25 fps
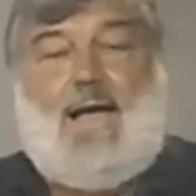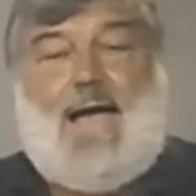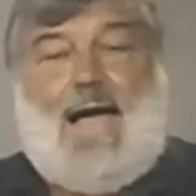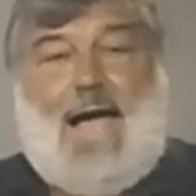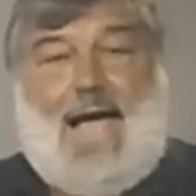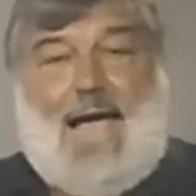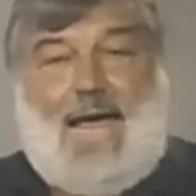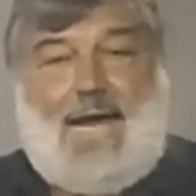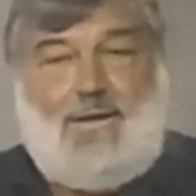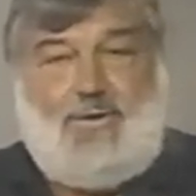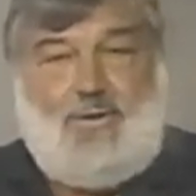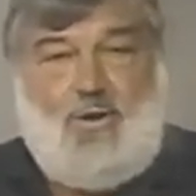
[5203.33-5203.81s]

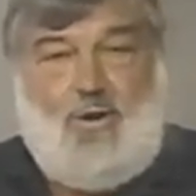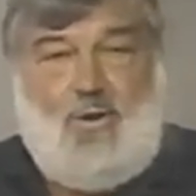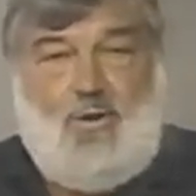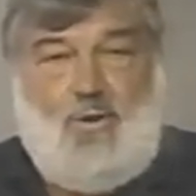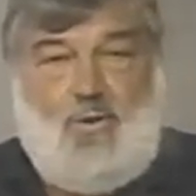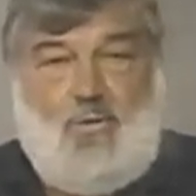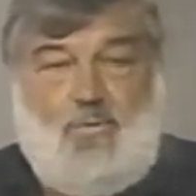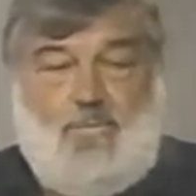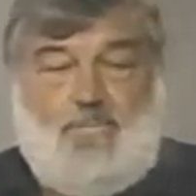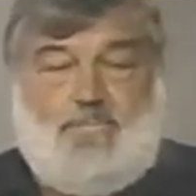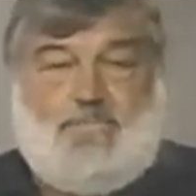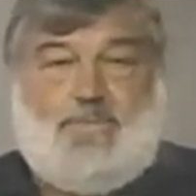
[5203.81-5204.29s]

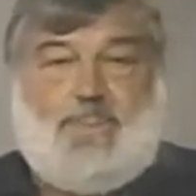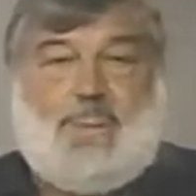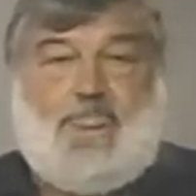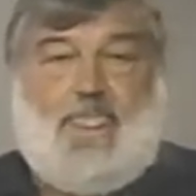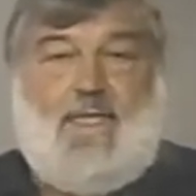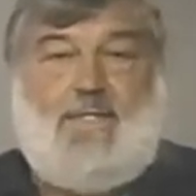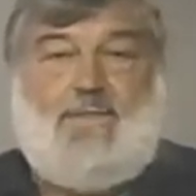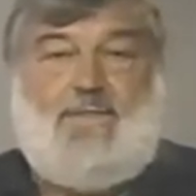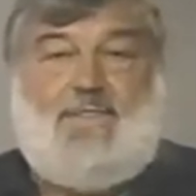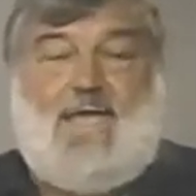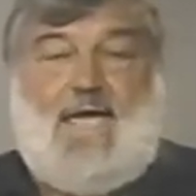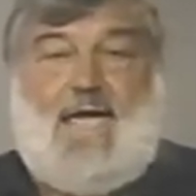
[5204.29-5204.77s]
I
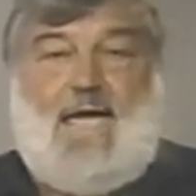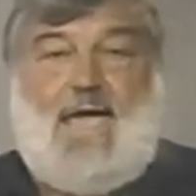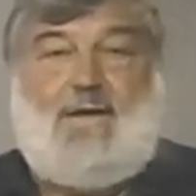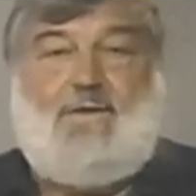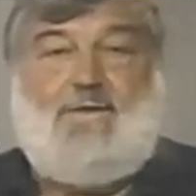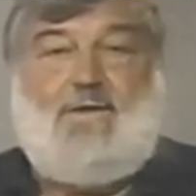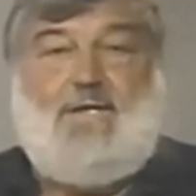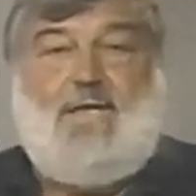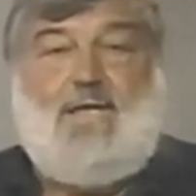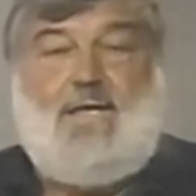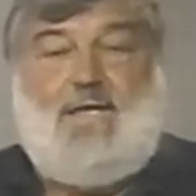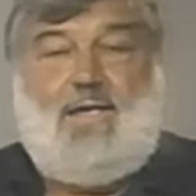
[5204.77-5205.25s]
know
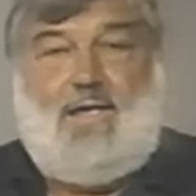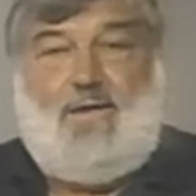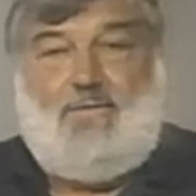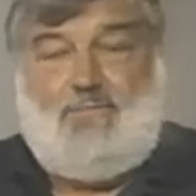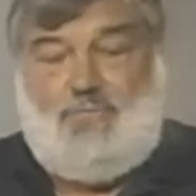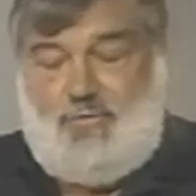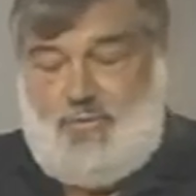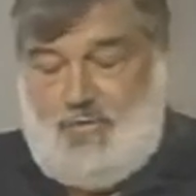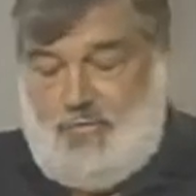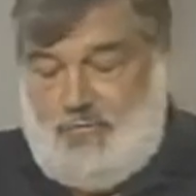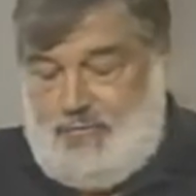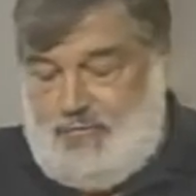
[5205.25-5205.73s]
that
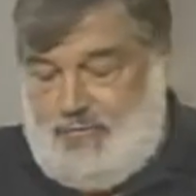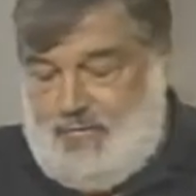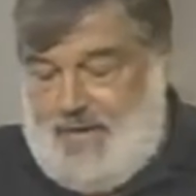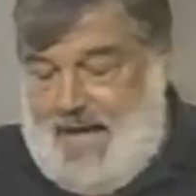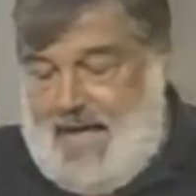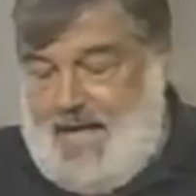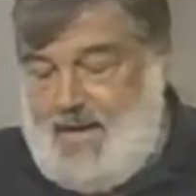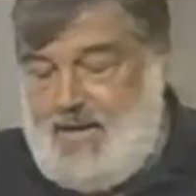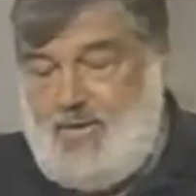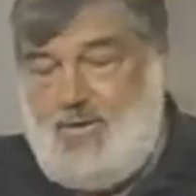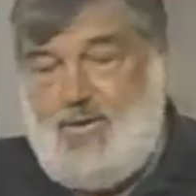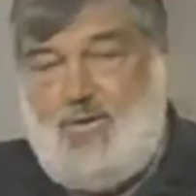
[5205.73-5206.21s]
if
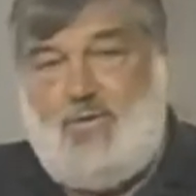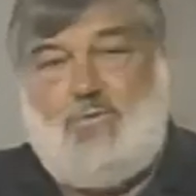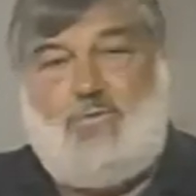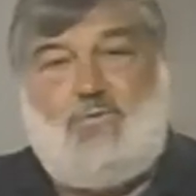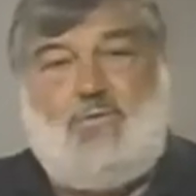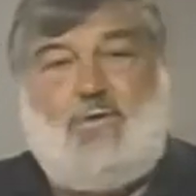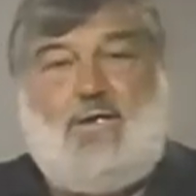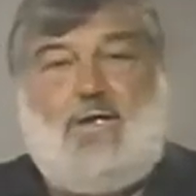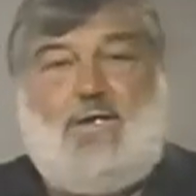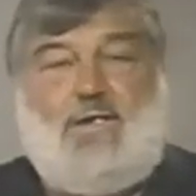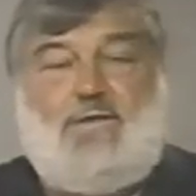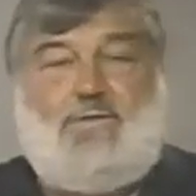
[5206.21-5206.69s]
you
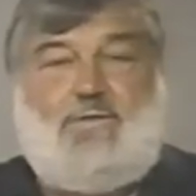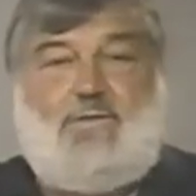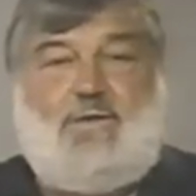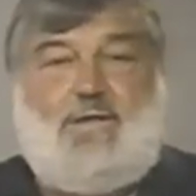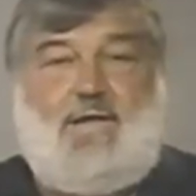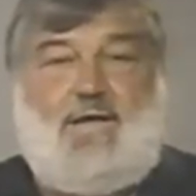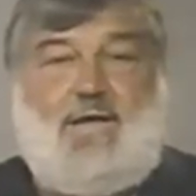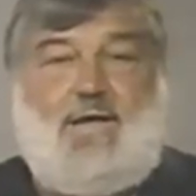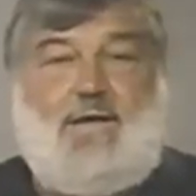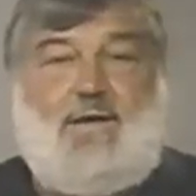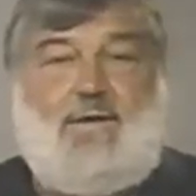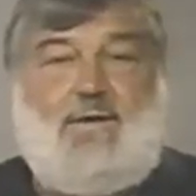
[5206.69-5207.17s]
follow
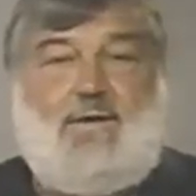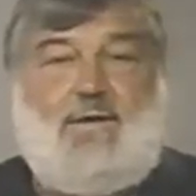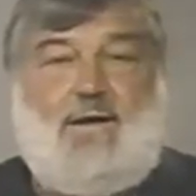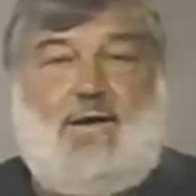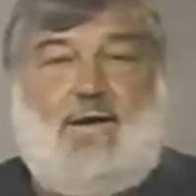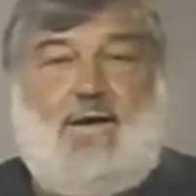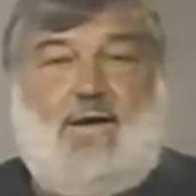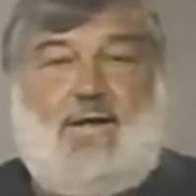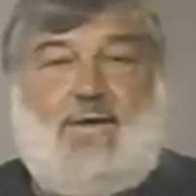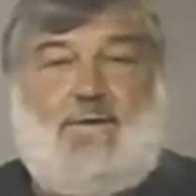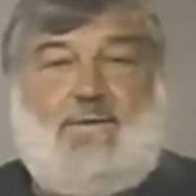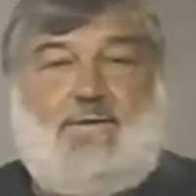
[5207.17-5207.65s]

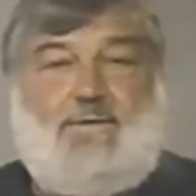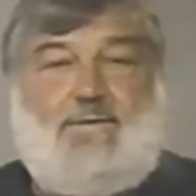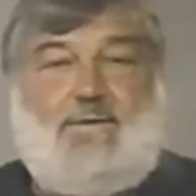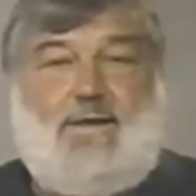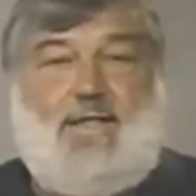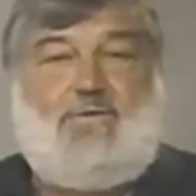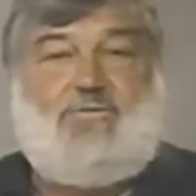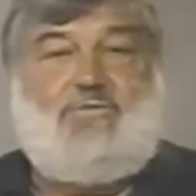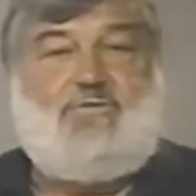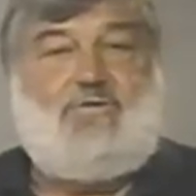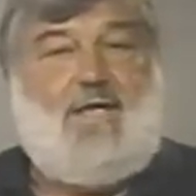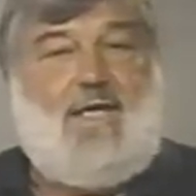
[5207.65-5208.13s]
the,
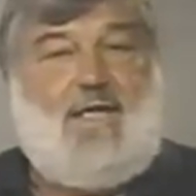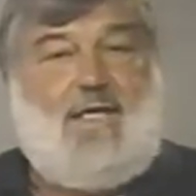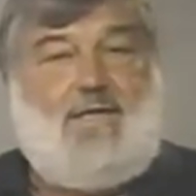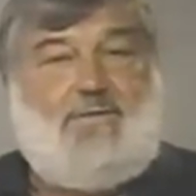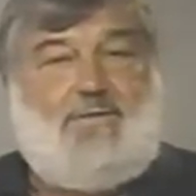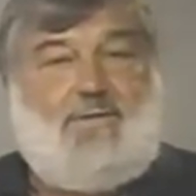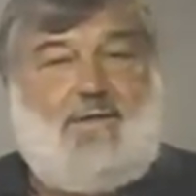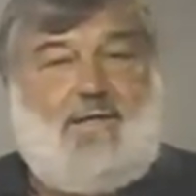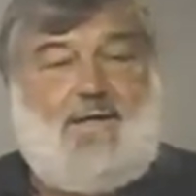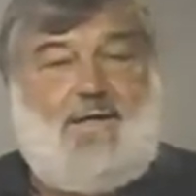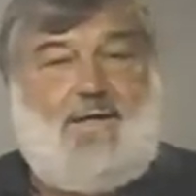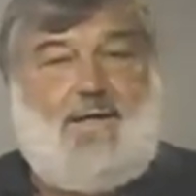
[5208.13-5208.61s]

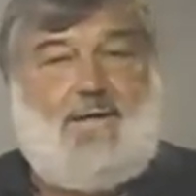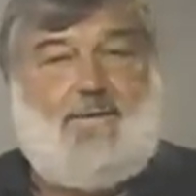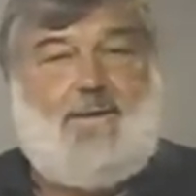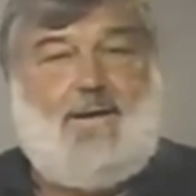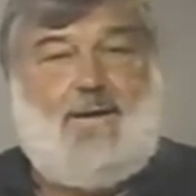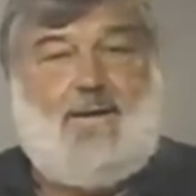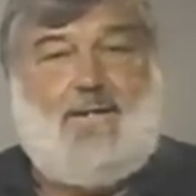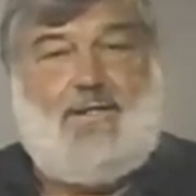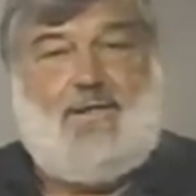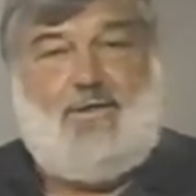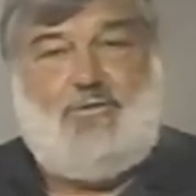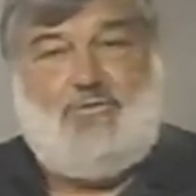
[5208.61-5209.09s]
let's say,
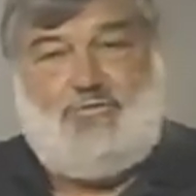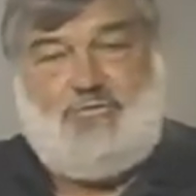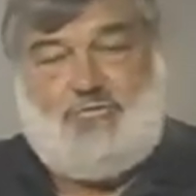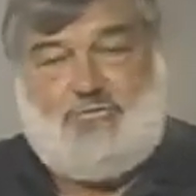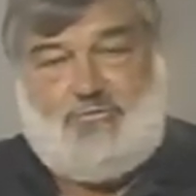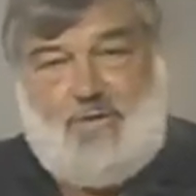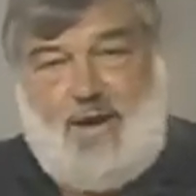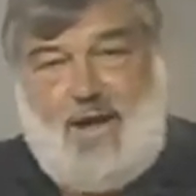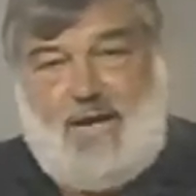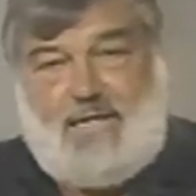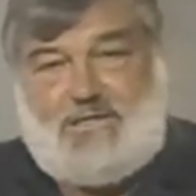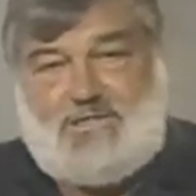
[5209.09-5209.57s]
the
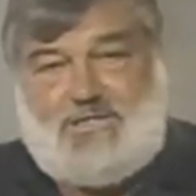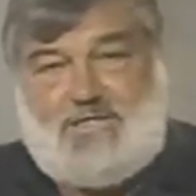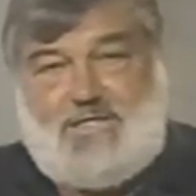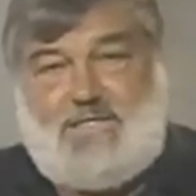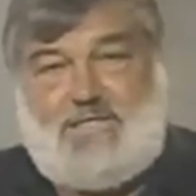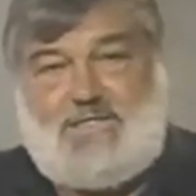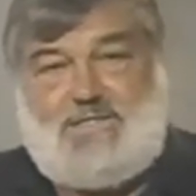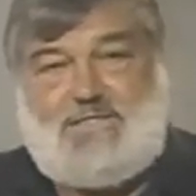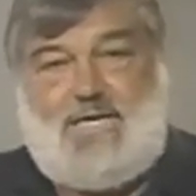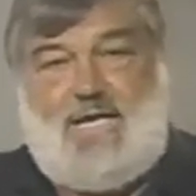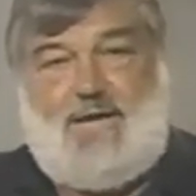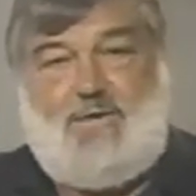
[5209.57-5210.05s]

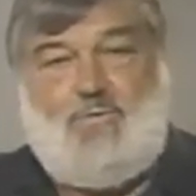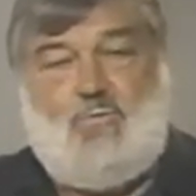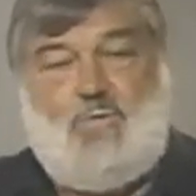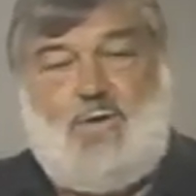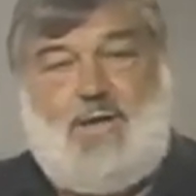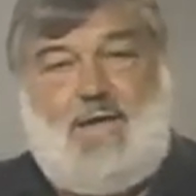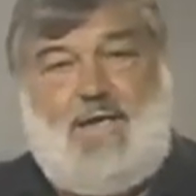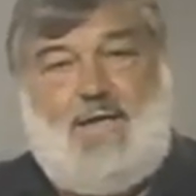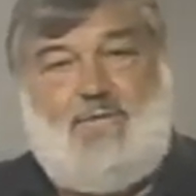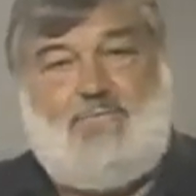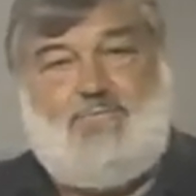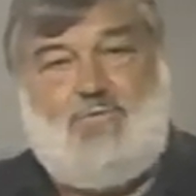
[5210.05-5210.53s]
instructions
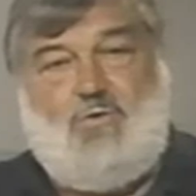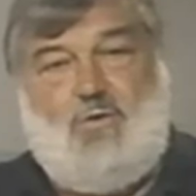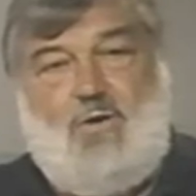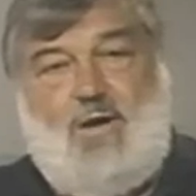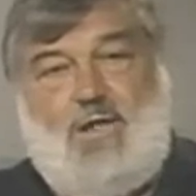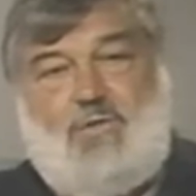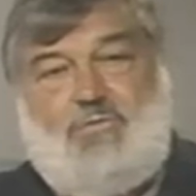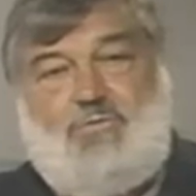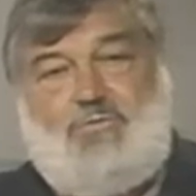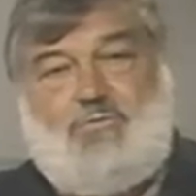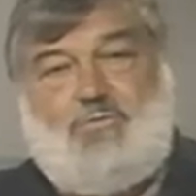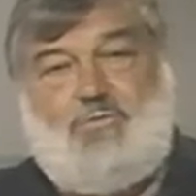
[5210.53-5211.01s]
that we
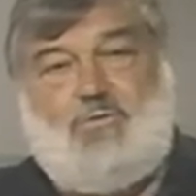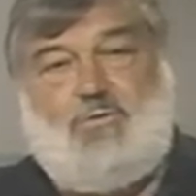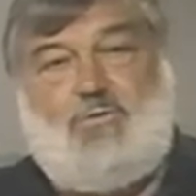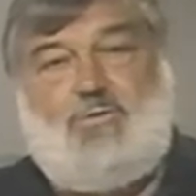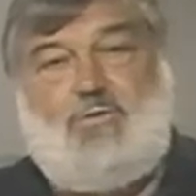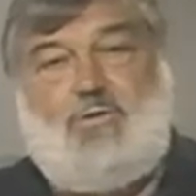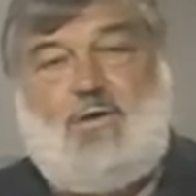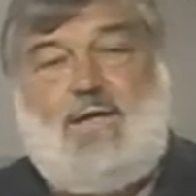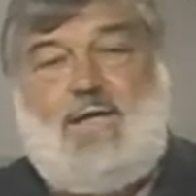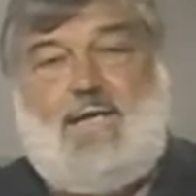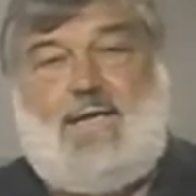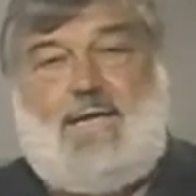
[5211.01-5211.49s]
have gone
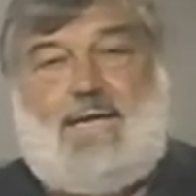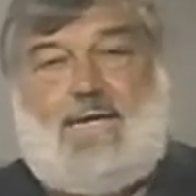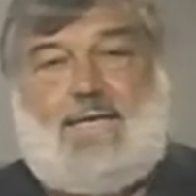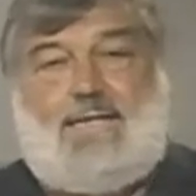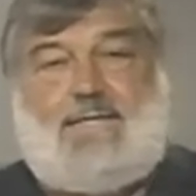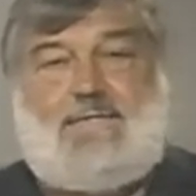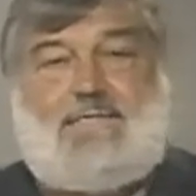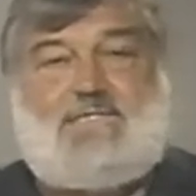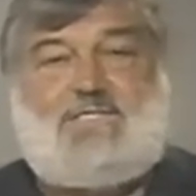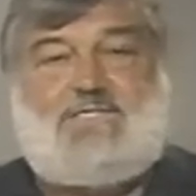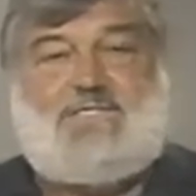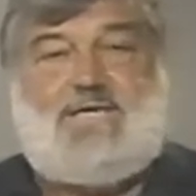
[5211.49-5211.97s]
through
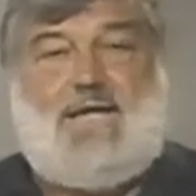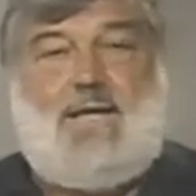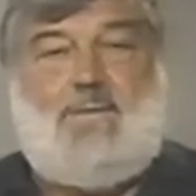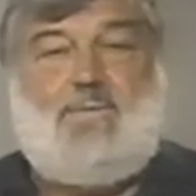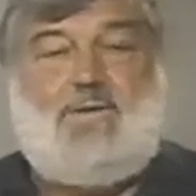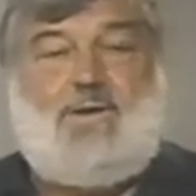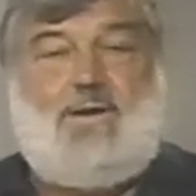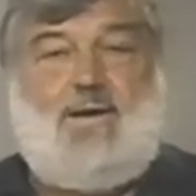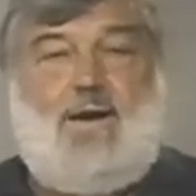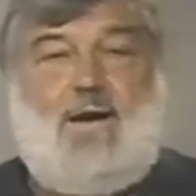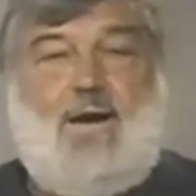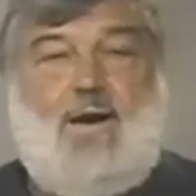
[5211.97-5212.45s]
in
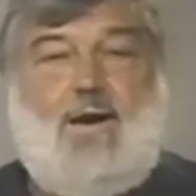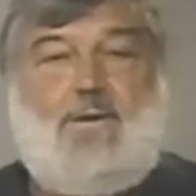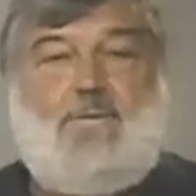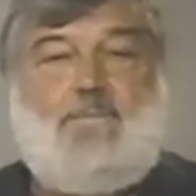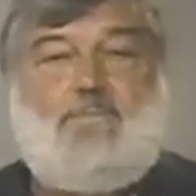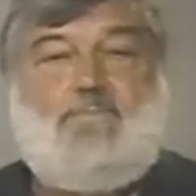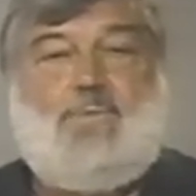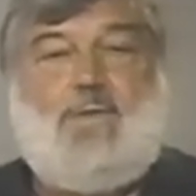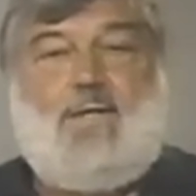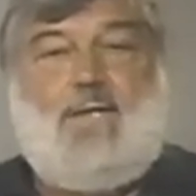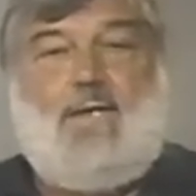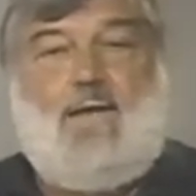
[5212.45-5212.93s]
this
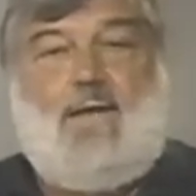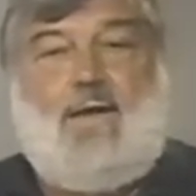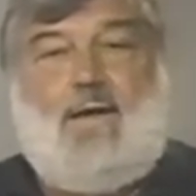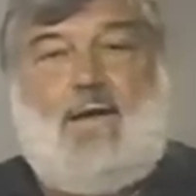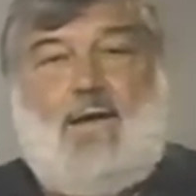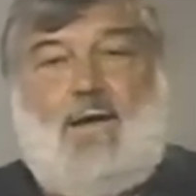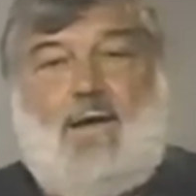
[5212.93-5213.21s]
seminar,